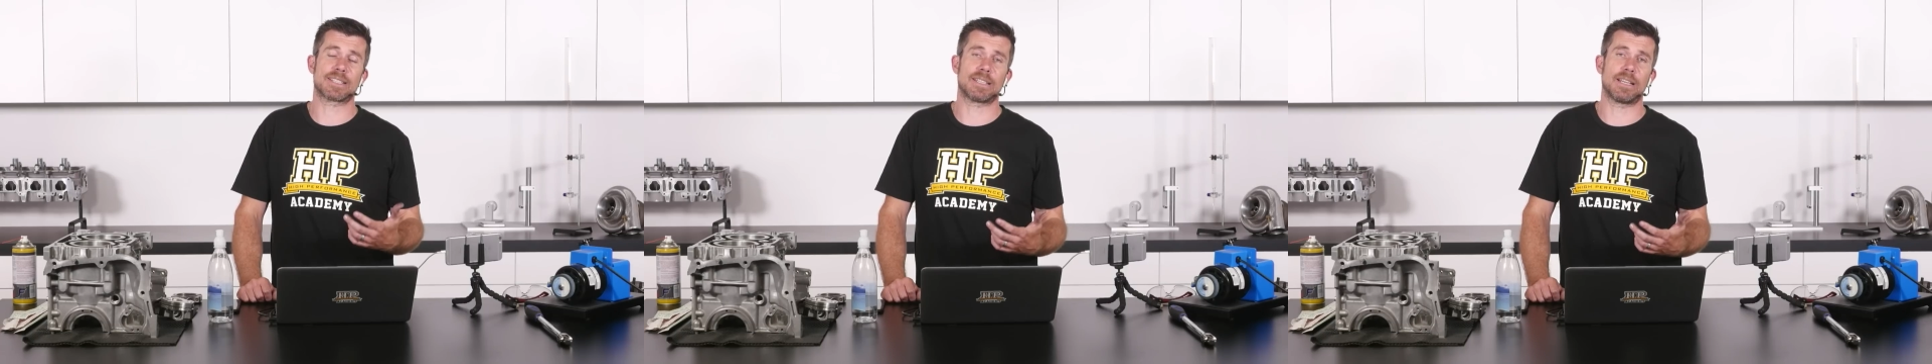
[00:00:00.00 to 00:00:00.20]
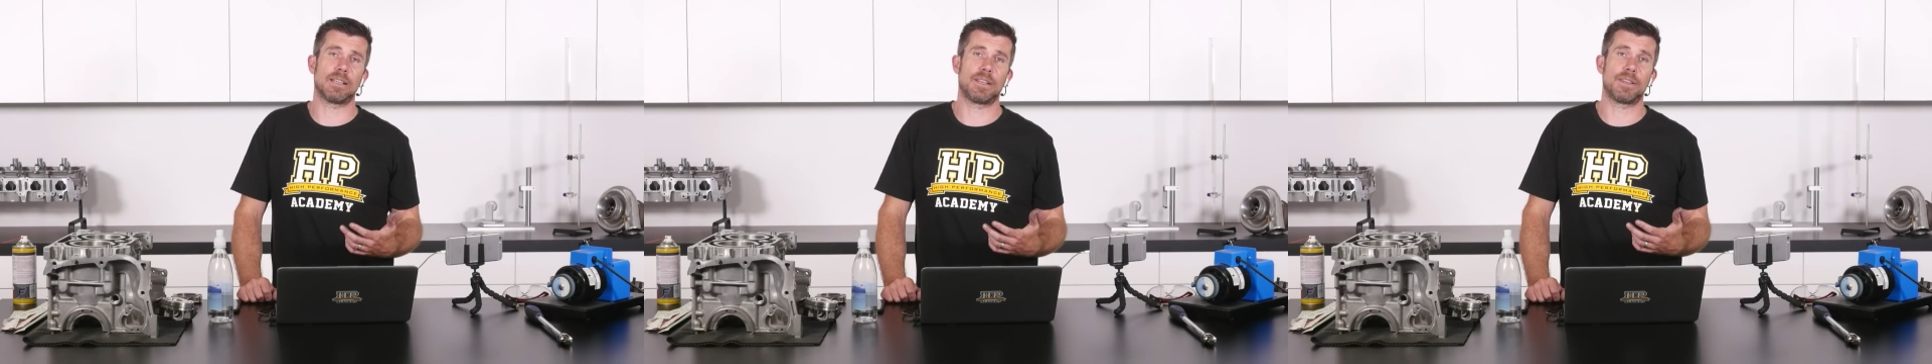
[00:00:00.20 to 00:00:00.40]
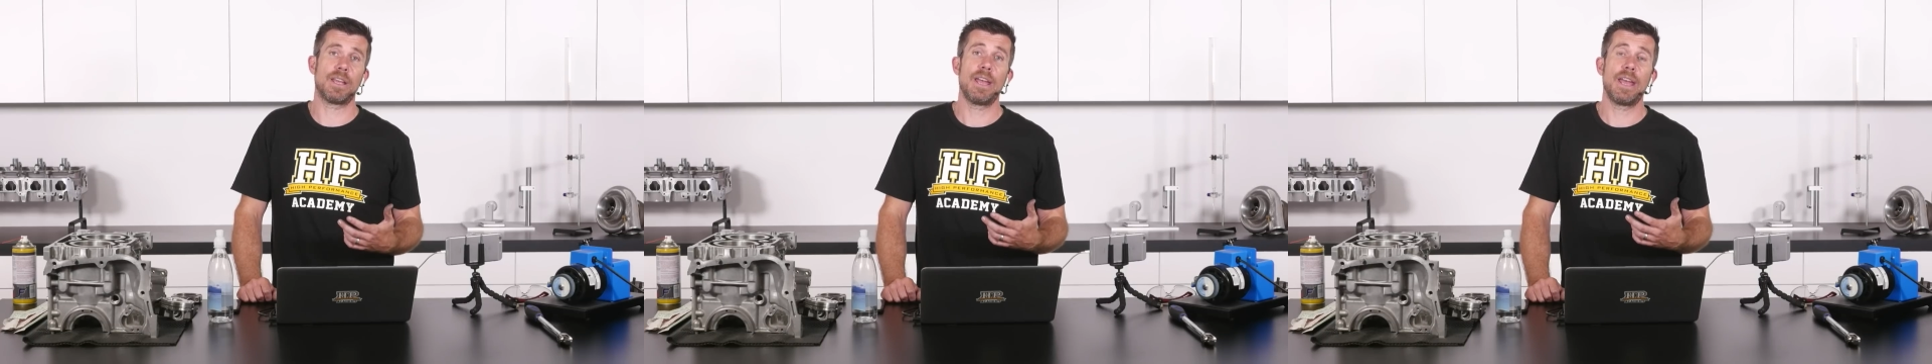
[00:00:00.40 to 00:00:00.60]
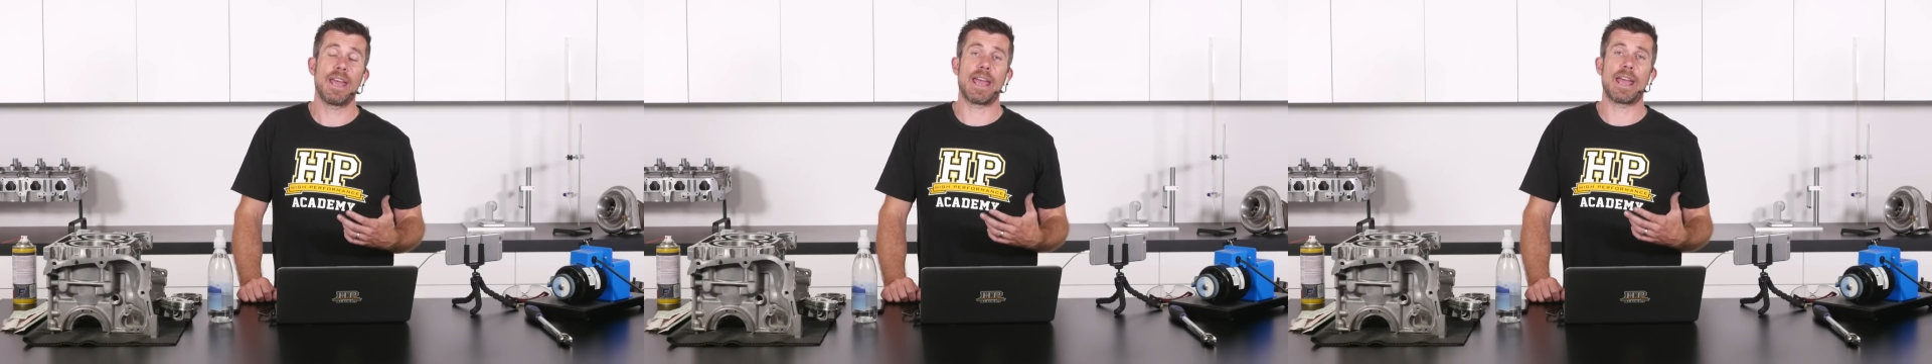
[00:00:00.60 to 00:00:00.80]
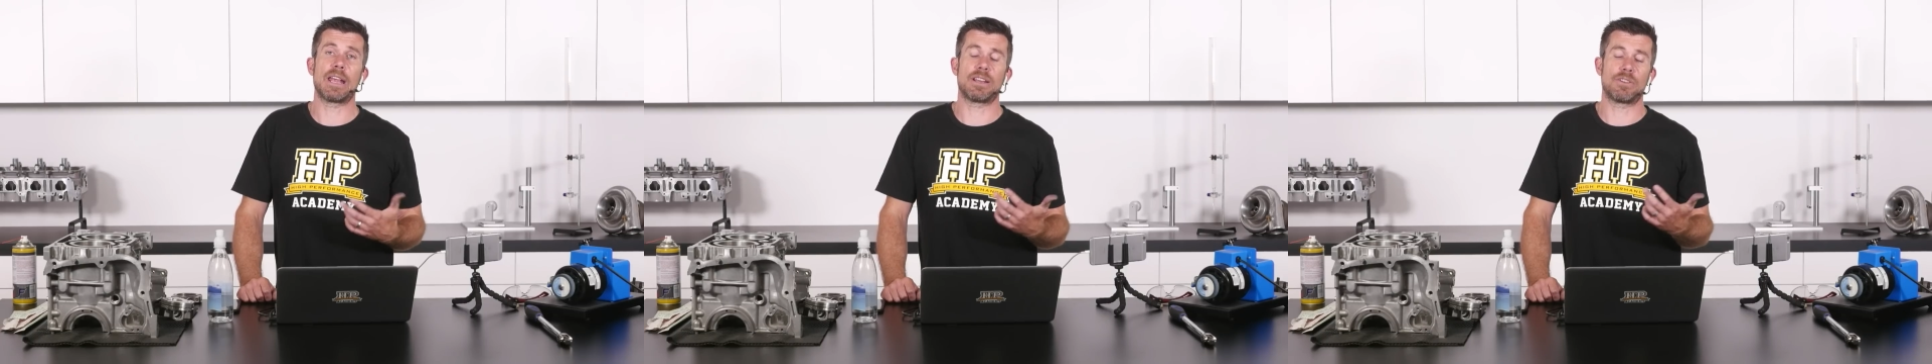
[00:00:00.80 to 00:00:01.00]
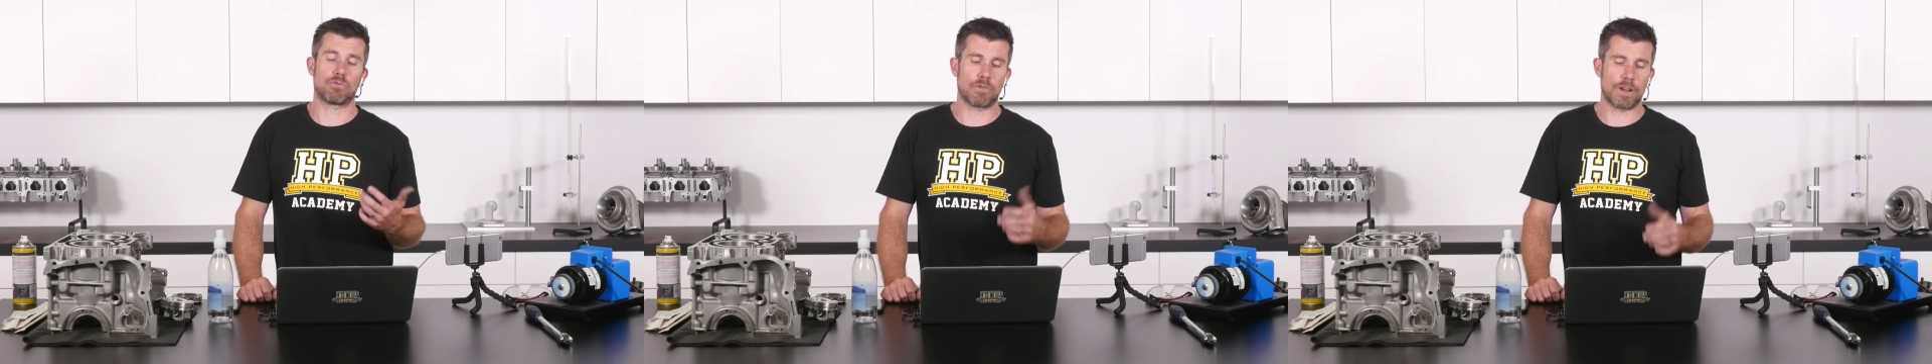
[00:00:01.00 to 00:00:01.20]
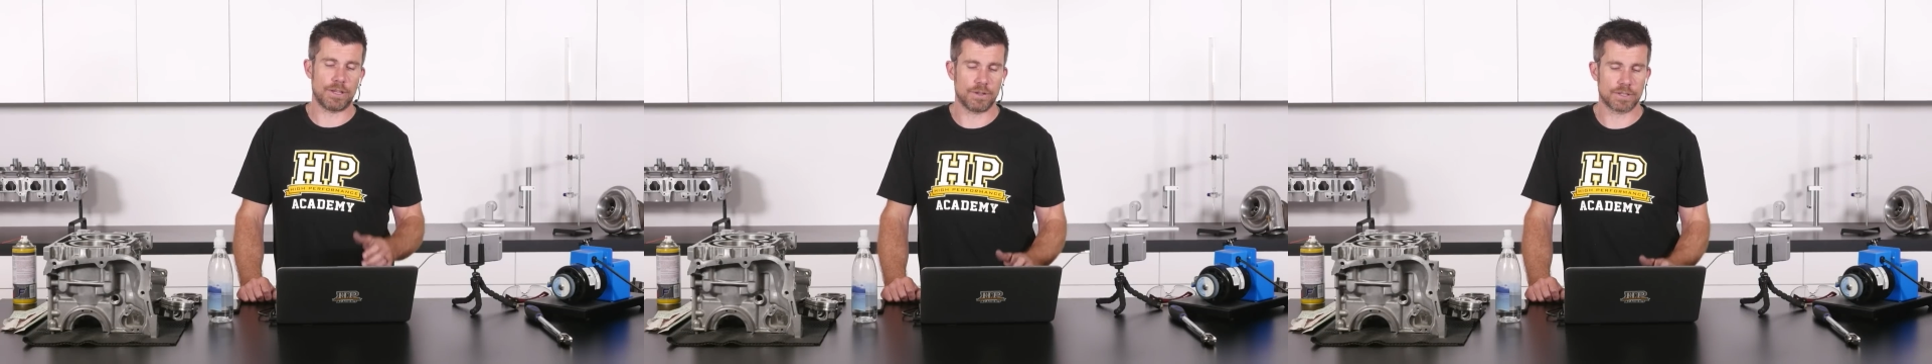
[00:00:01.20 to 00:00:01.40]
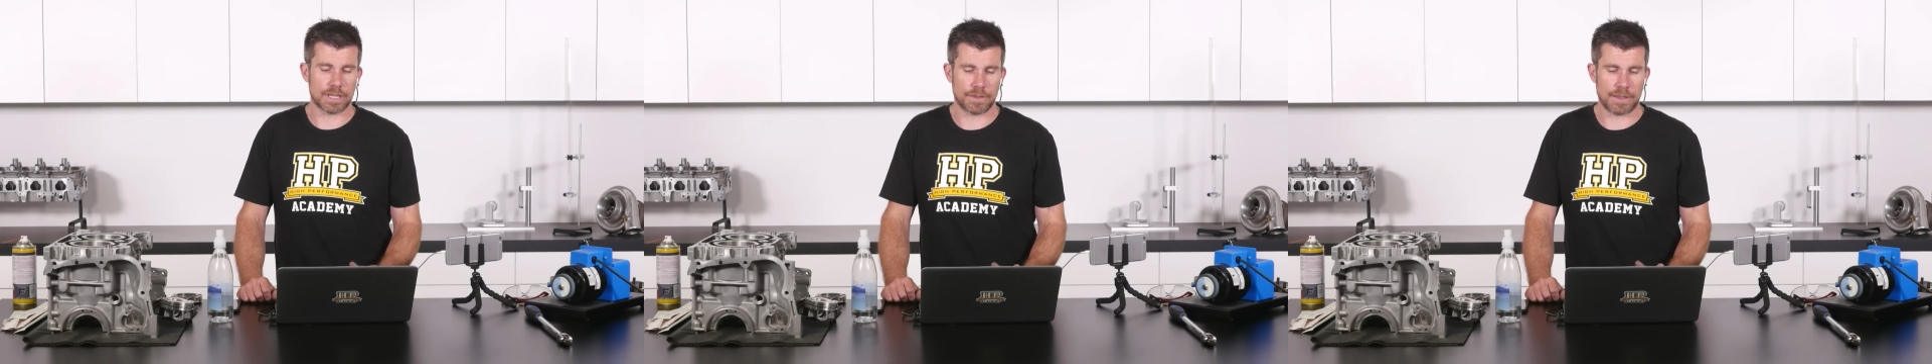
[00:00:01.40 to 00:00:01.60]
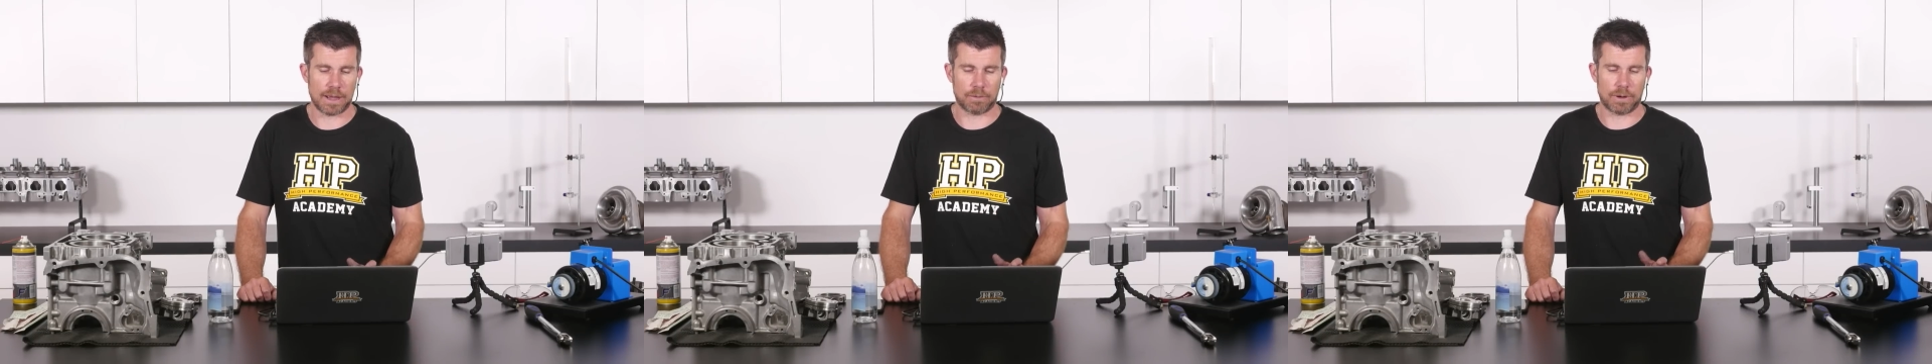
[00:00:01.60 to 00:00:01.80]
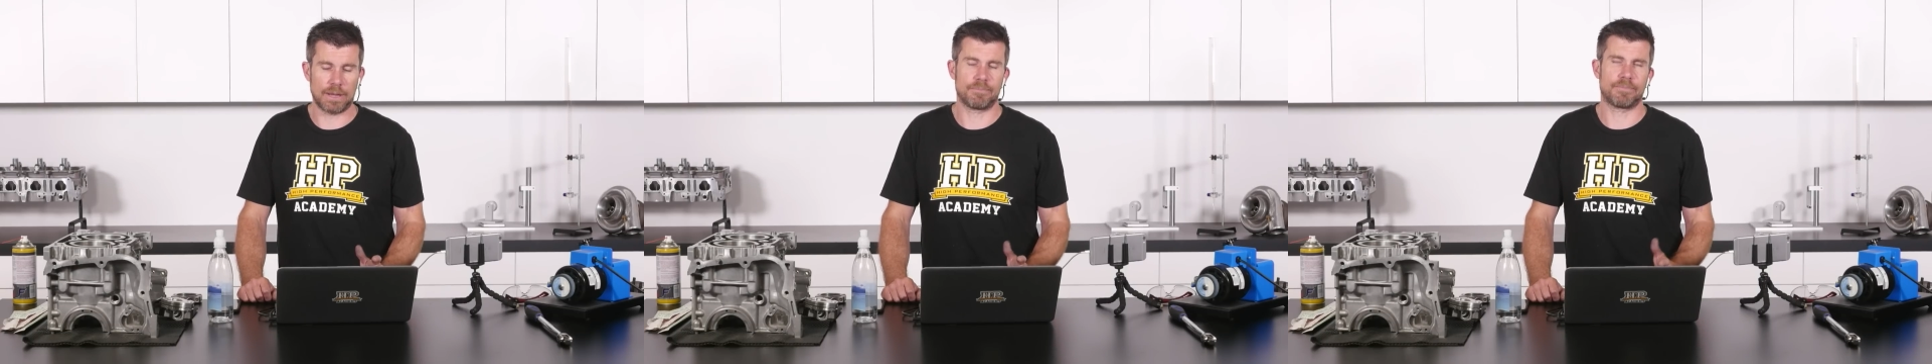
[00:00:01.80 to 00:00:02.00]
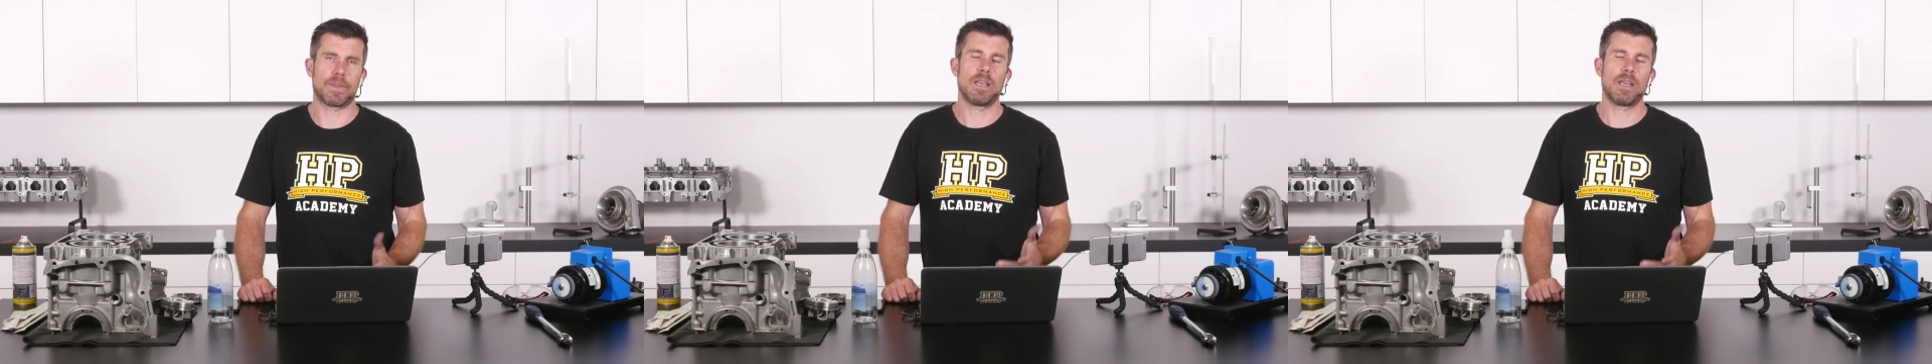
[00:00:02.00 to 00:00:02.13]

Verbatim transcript: sealant, and reuse it that way.